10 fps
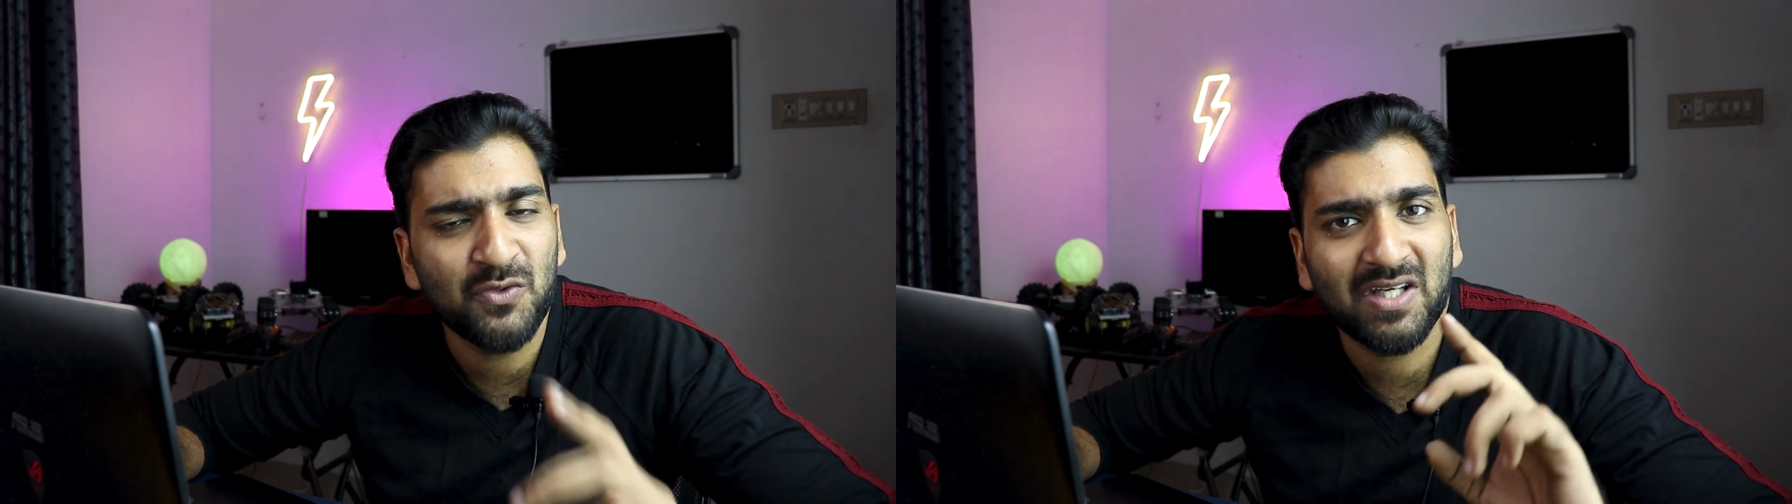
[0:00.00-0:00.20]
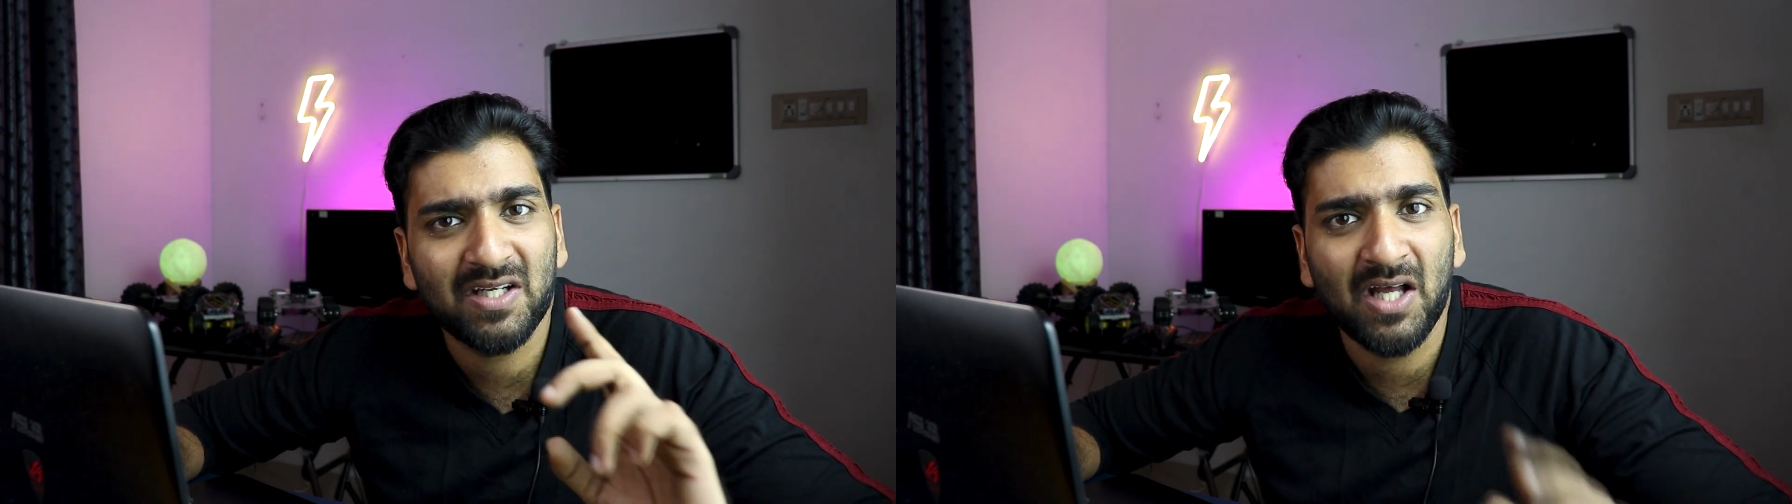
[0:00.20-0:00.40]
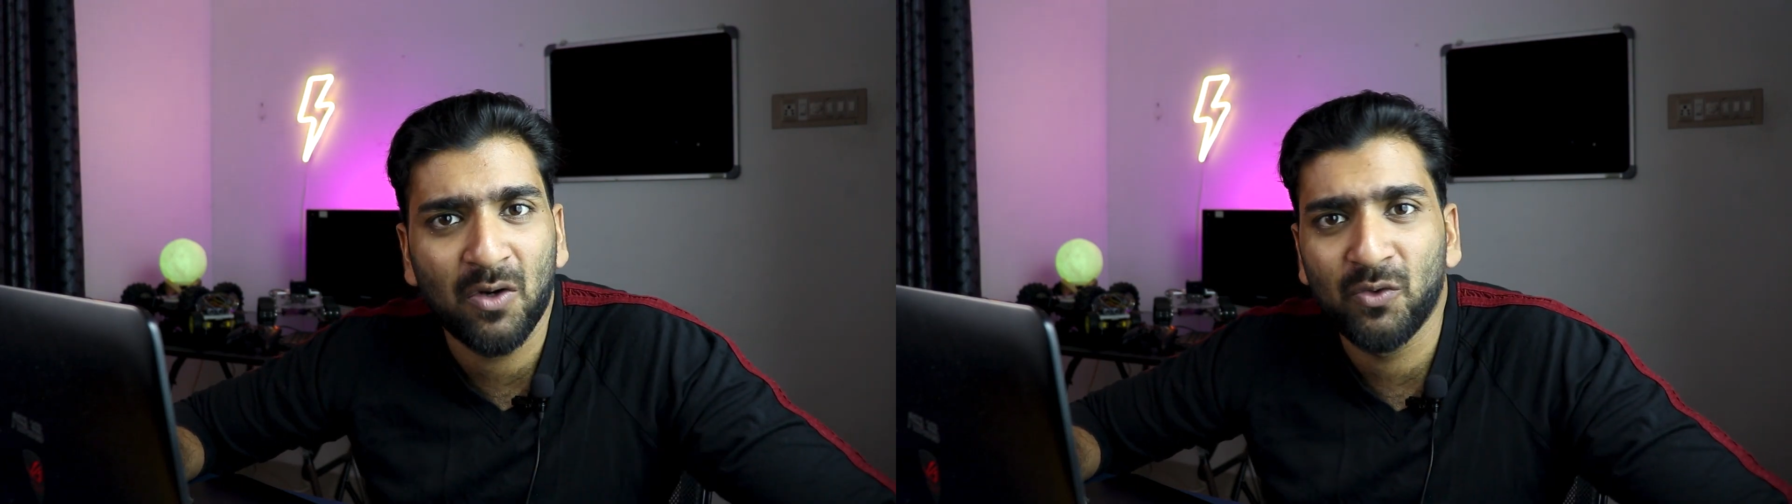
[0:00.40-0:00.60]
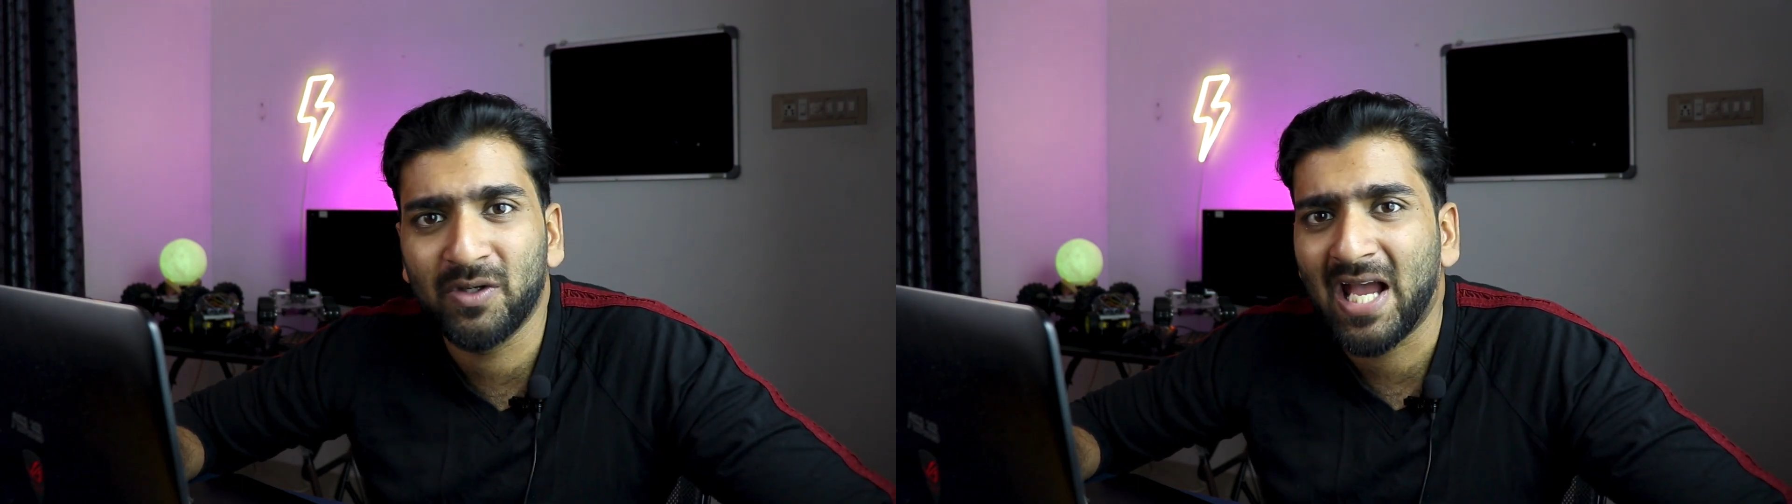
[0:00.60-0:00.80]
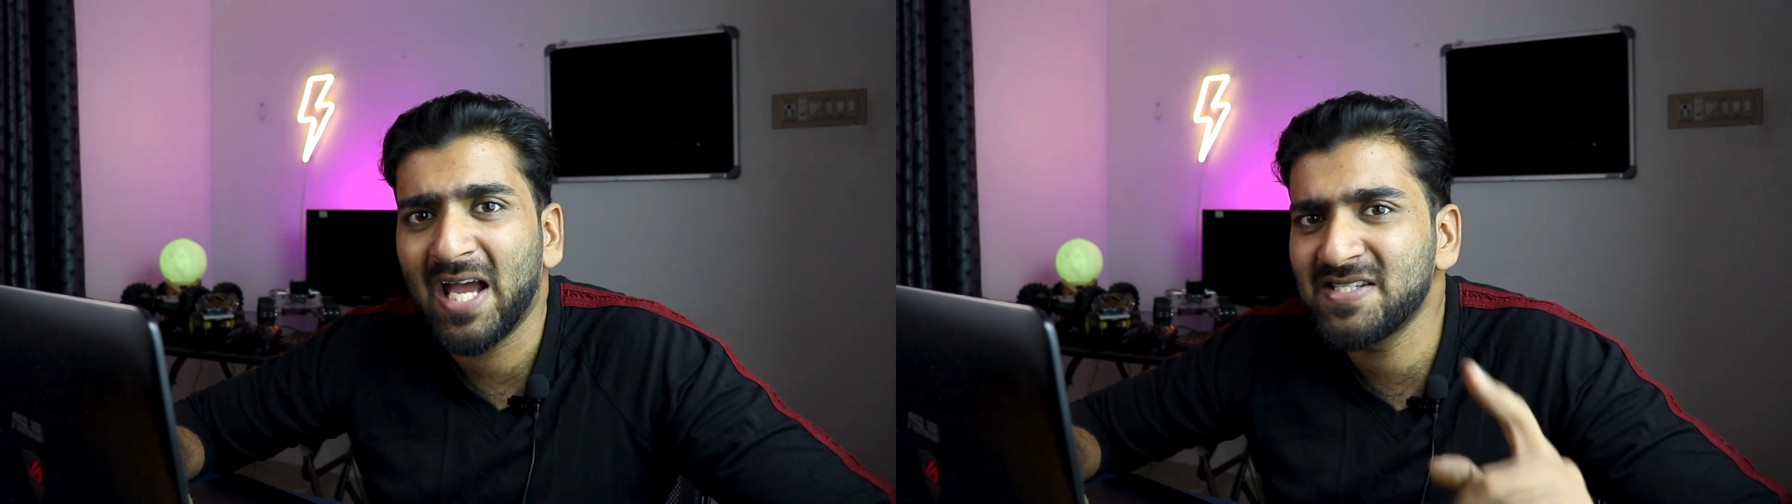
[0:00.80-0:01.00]
you can
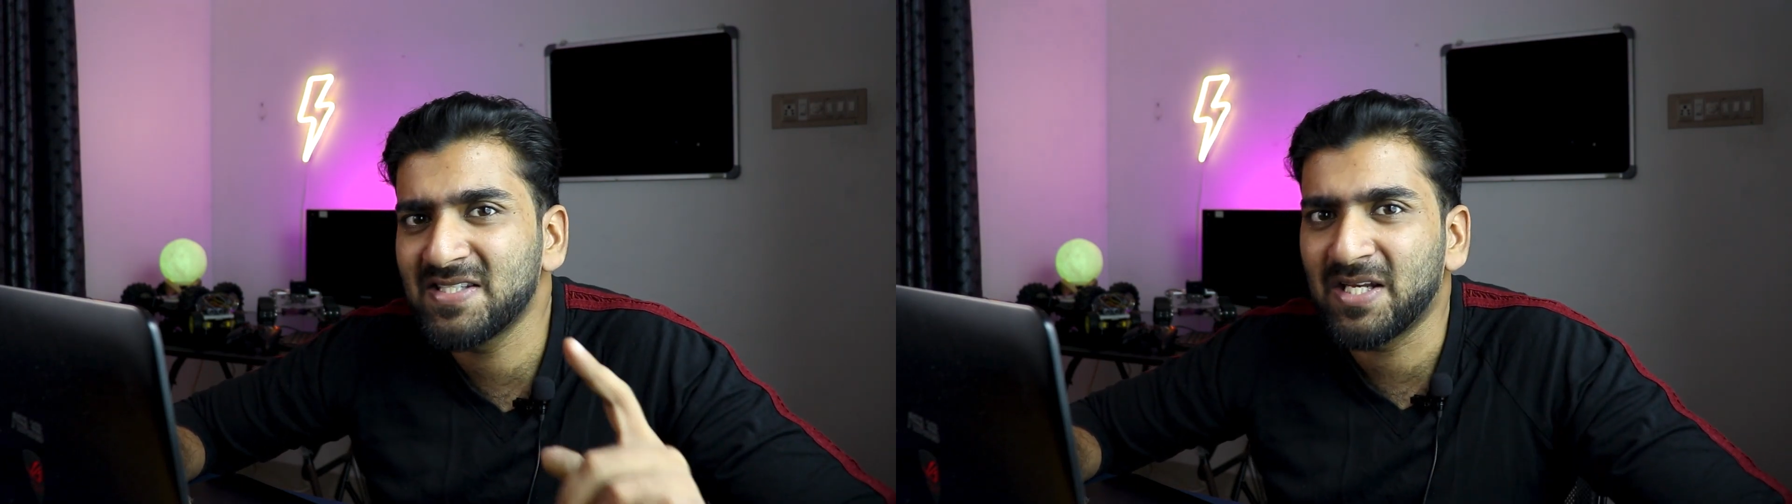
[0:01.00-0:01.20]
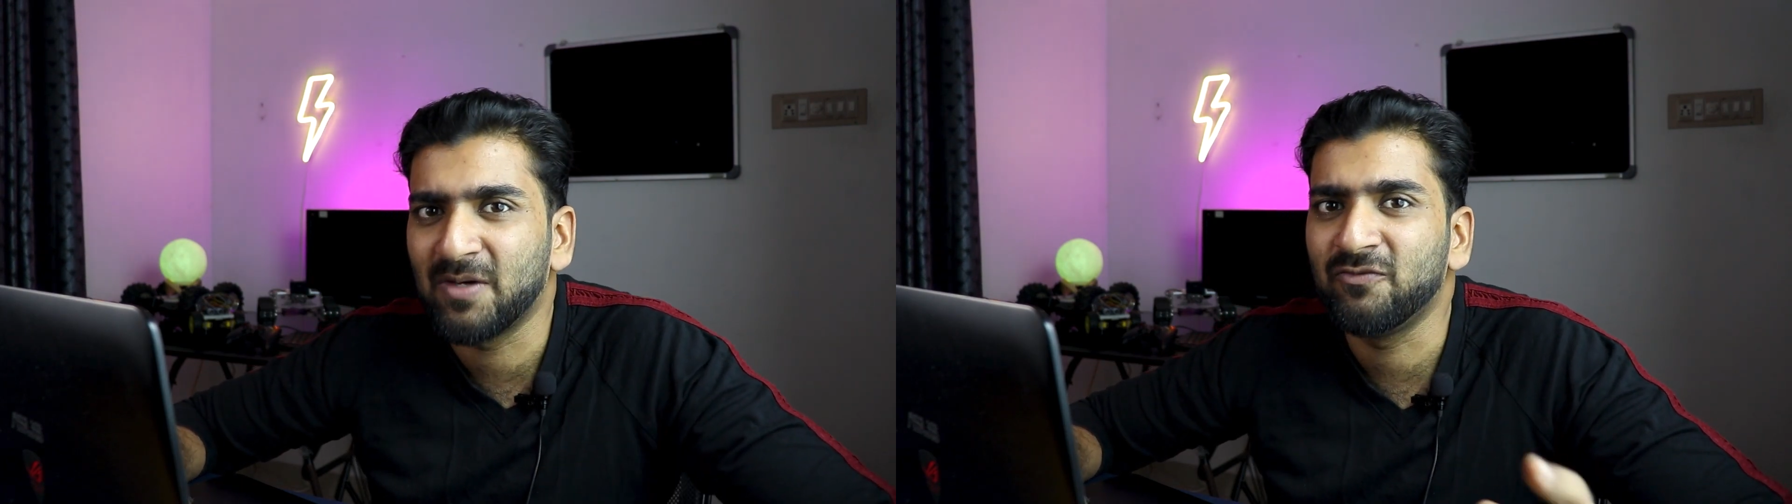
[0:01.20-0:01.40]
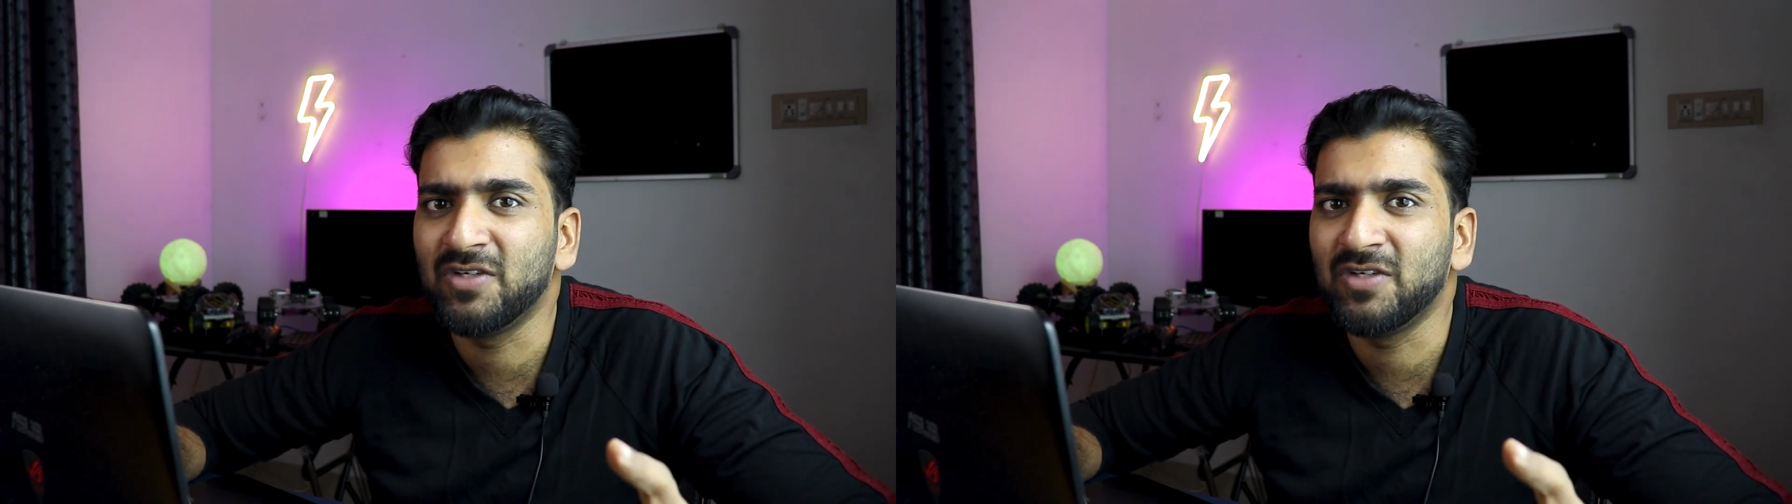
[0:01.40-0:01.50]
download and set up